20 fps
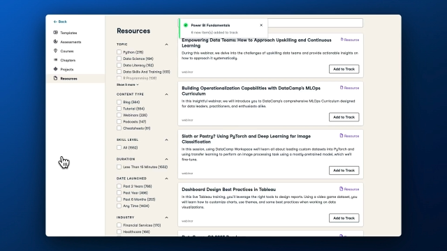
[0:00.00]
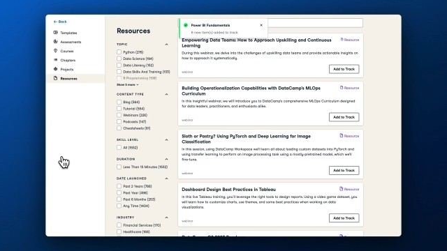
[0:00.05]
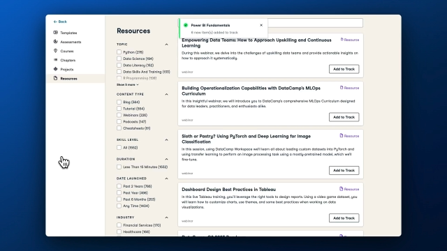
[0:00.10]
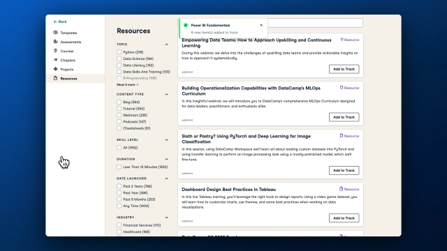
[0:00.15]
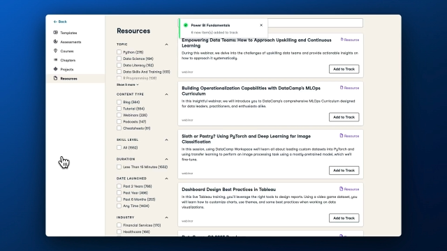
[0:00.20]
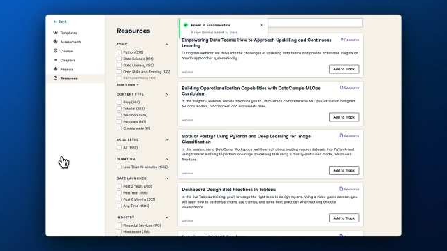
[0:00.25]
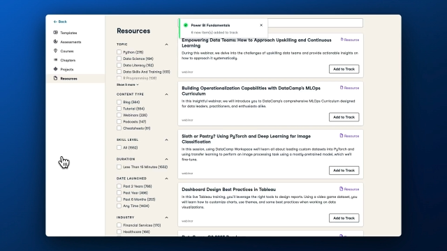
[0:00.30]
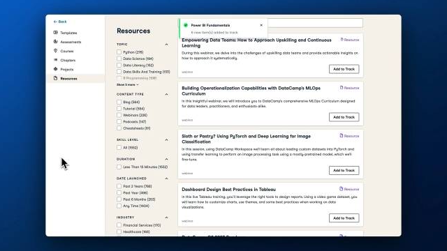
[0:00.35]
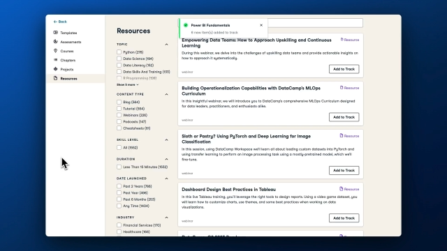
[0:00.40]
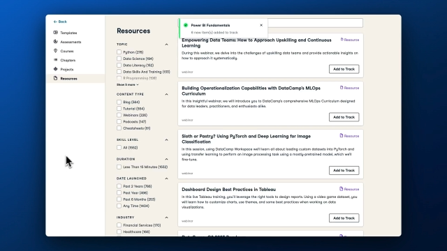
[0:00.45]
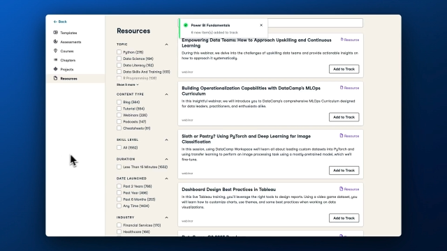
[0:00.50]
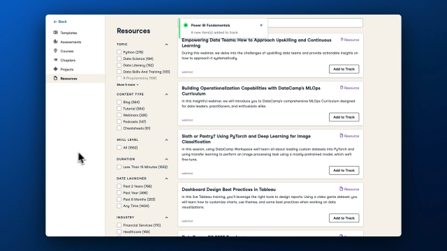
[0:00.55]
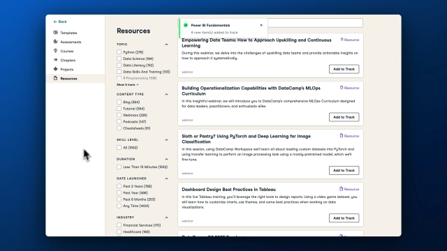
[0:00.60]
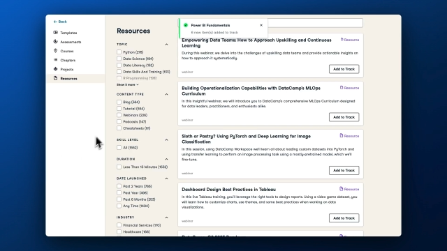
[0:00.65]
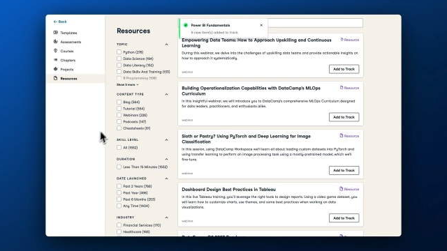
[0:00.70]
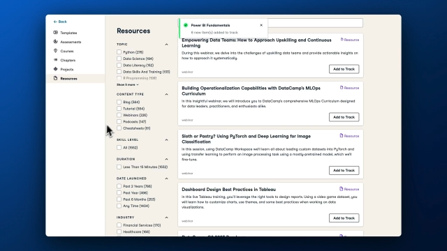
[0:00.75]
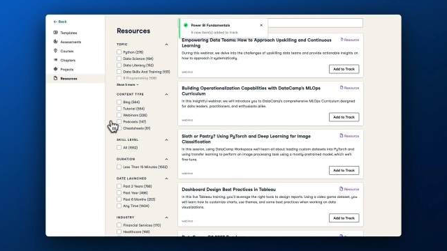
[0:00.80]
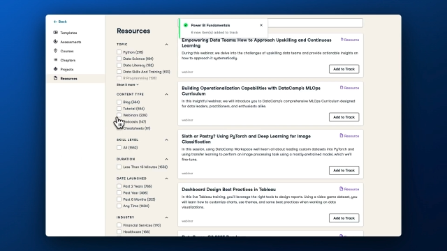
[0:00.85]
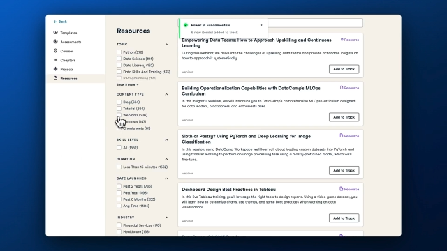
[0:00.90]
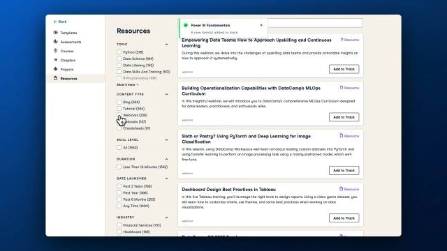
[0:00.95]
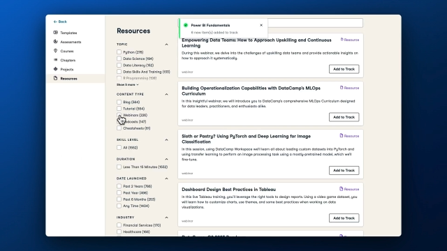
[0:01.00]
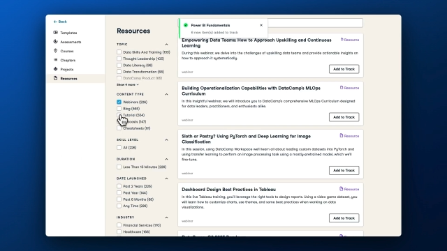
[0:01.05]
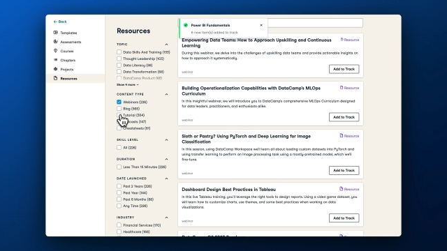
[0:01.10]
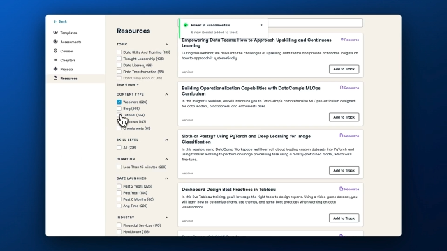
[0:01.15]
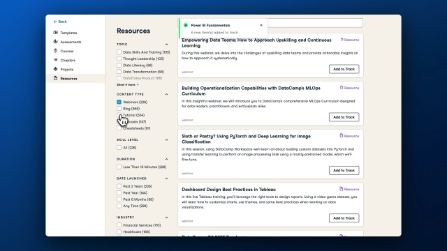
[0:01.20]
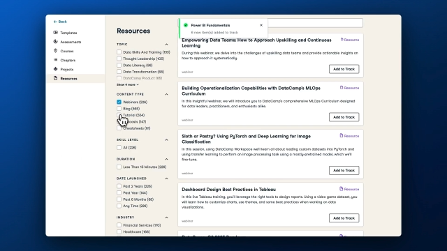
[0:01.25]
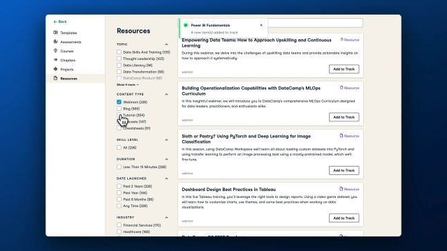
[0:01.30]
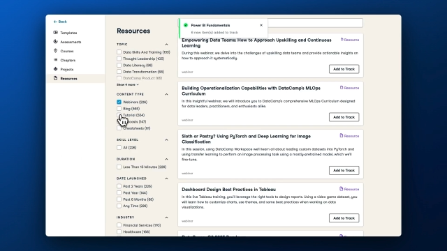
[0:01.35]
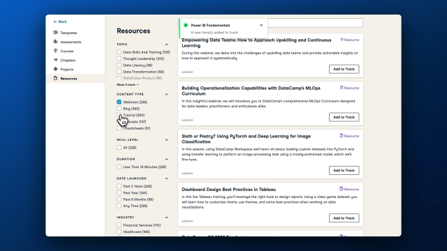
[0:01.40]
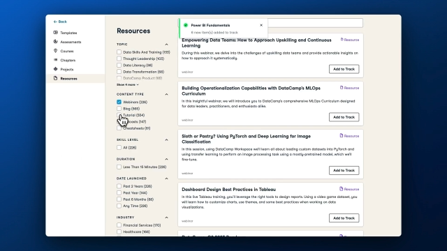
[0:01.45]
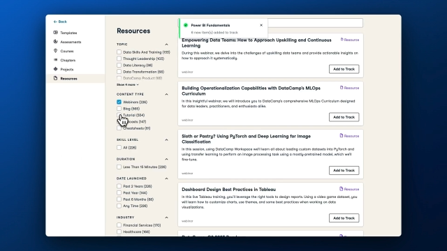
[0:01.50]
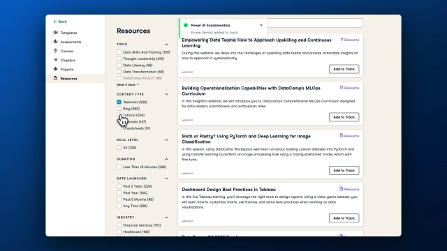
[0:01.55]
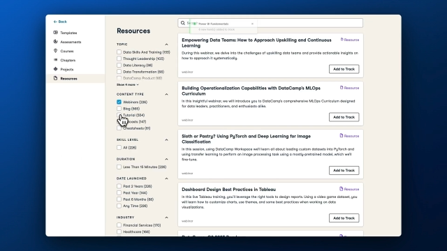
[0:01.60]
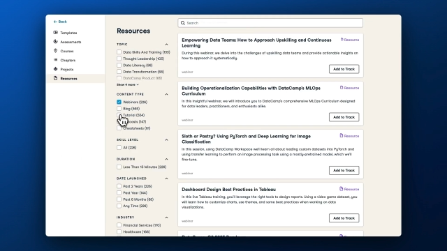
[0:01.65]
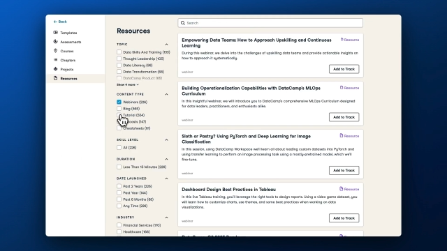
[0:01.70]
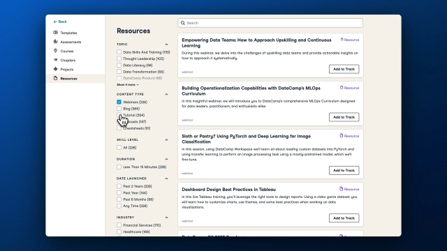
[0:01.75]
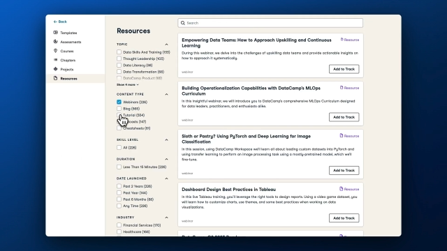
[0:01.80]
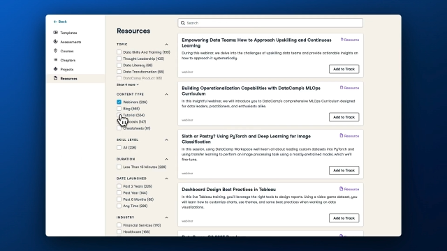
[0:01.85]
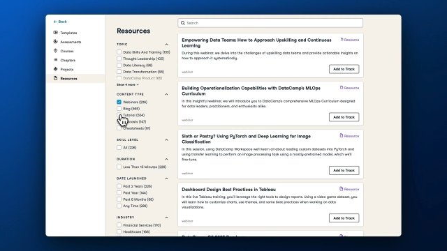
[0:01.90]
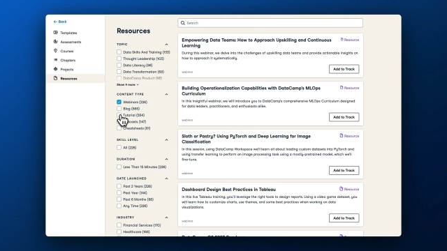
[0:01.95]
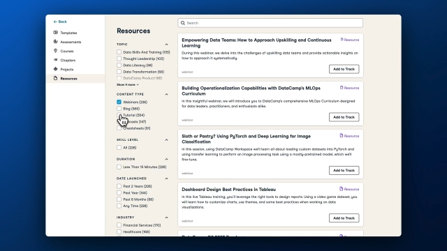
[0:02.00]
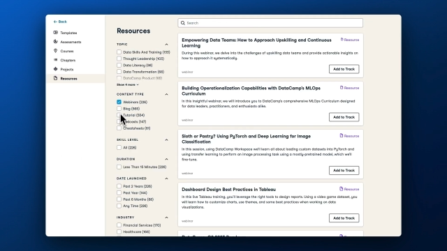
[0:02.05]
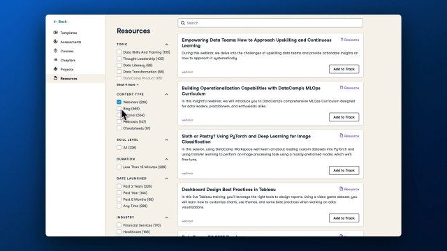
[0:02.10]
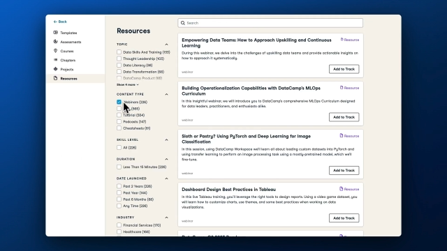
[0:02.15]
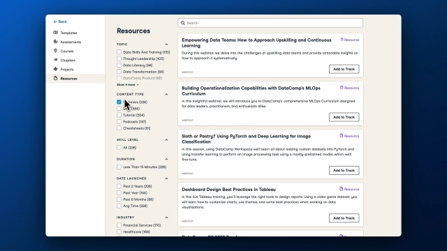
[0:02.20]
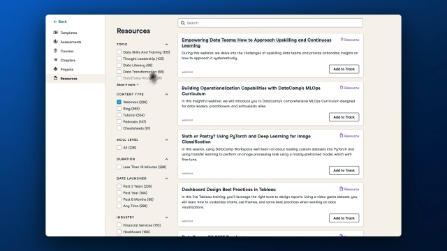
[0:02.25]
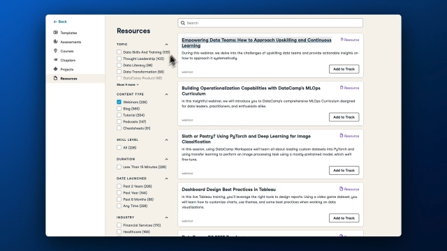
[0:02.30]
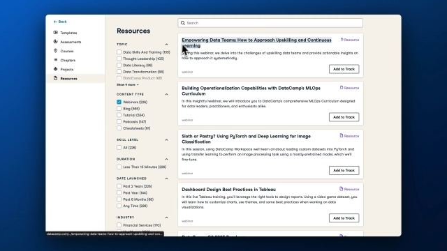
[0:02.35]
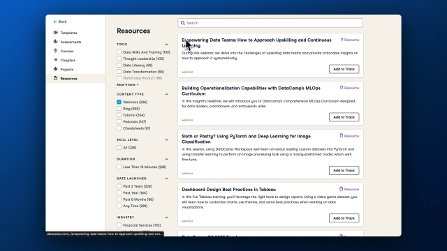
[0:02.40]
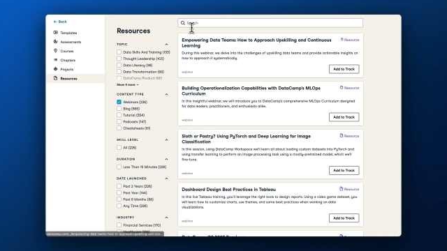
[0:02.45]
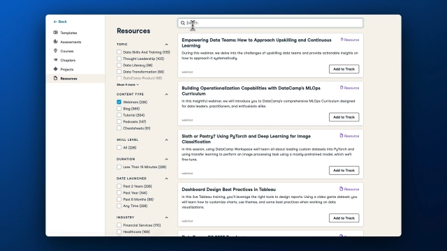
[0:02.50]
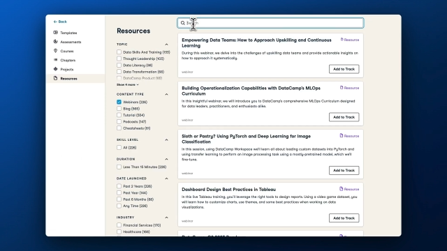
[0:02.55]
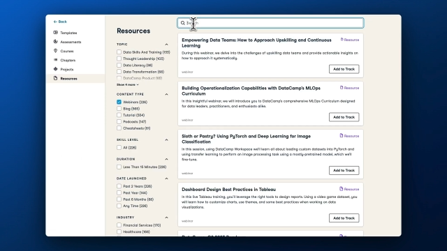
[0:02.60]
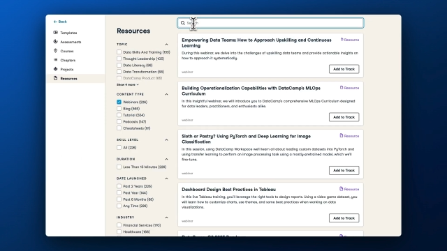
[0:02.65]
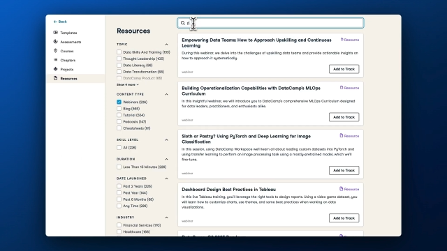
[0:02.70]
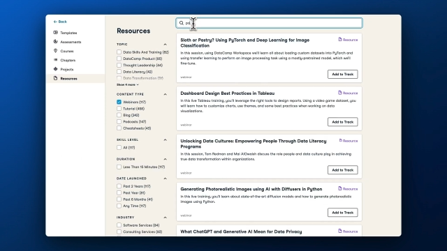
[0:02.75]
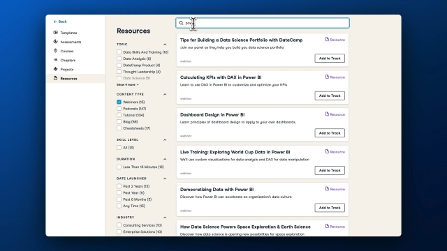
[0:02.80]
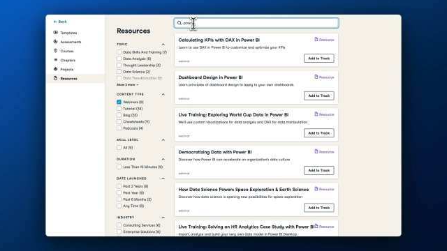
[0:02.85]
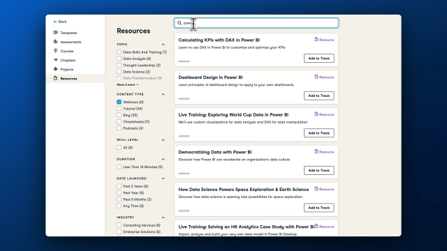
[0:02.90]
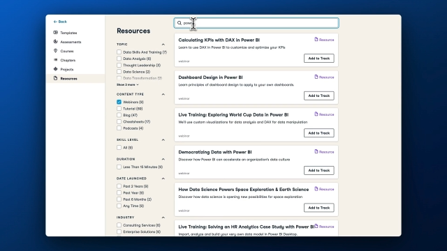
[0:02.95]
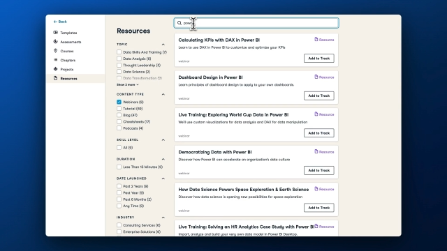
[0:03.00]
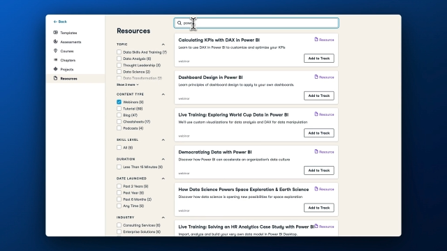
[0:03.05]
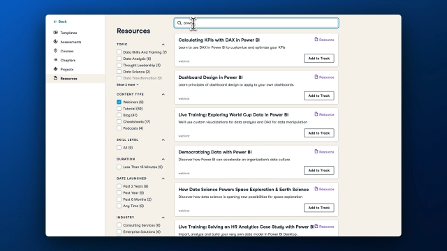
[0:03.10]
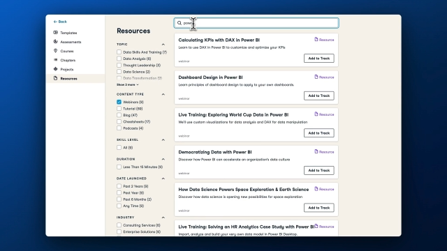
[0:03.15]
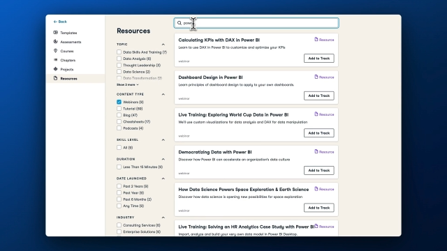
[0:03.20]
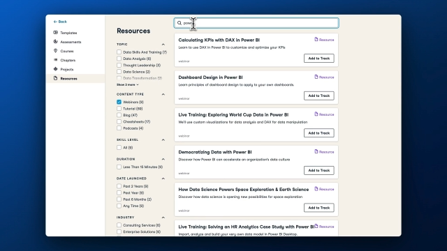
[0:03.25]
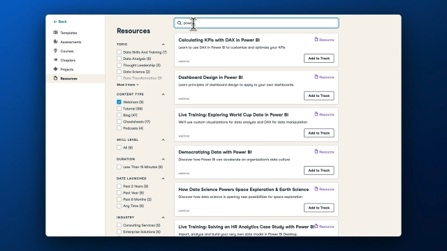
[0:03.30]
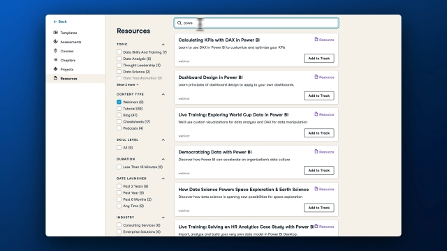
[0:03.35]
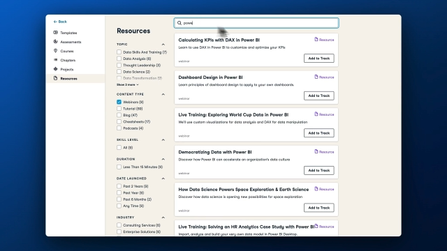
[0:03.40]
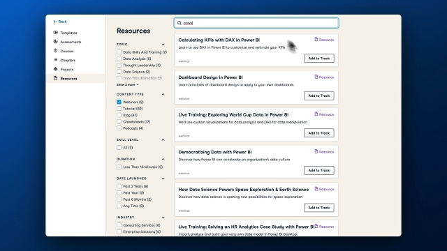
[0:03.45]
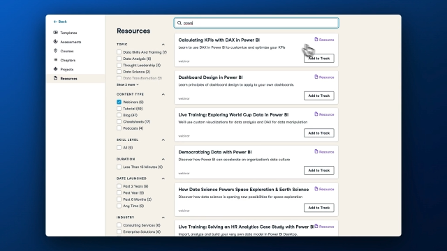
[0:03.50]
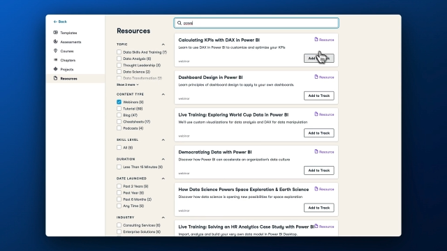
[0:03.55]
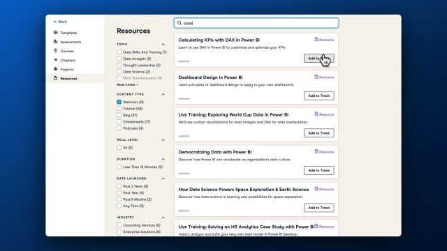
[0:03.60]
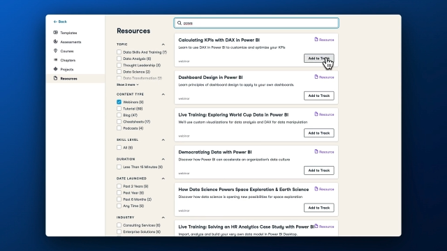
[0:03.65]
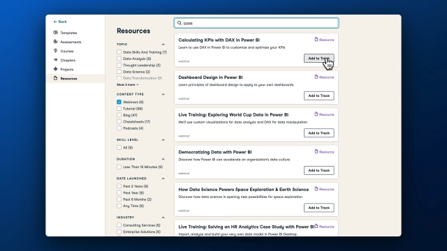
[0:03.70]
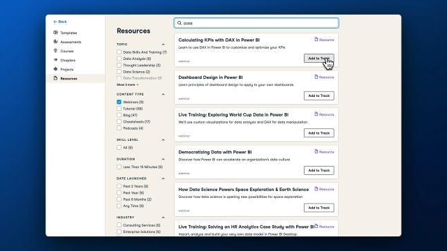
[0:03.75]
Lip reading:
No face is visible, so there are no lips to read.